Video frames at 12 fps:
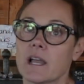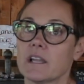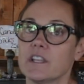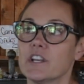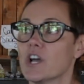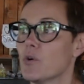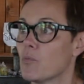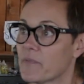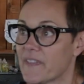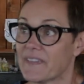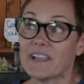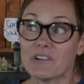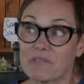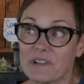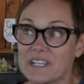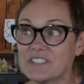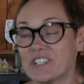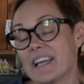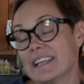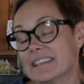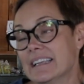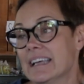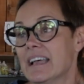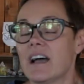that they could reach.
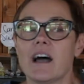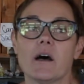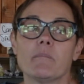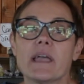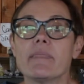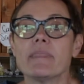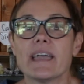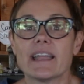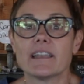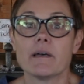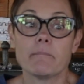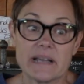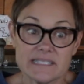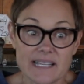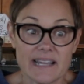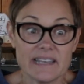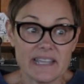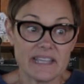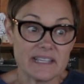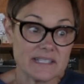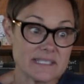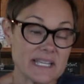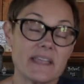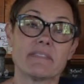And then my son
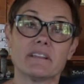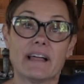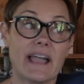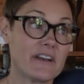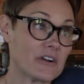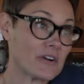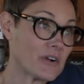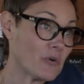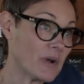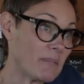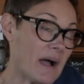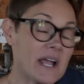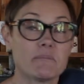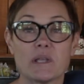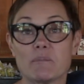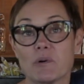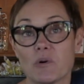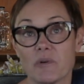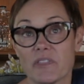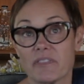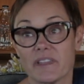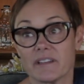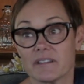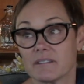is in the ladder going behind people
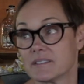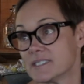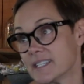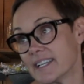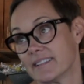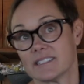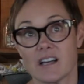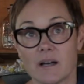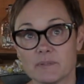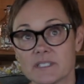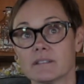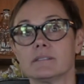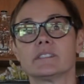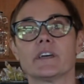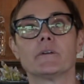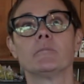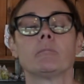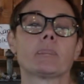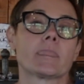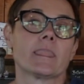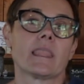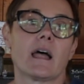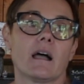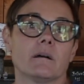to get the tops. So
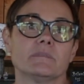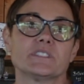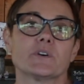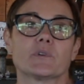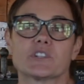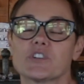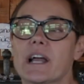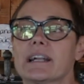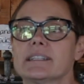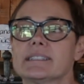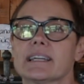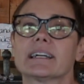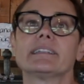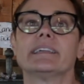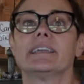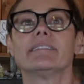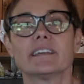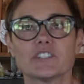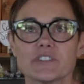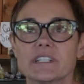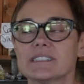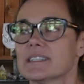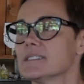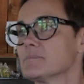we're trying to clean the
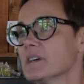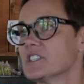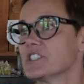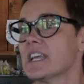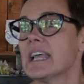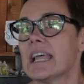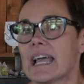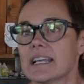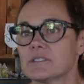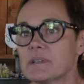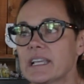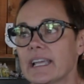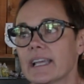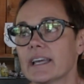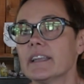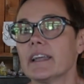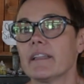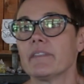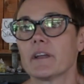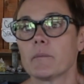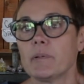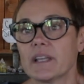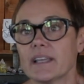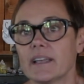trees as much as we can, and they're
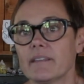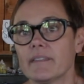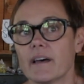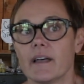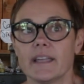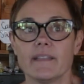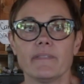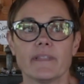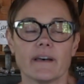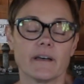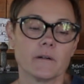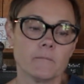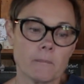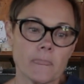picking in the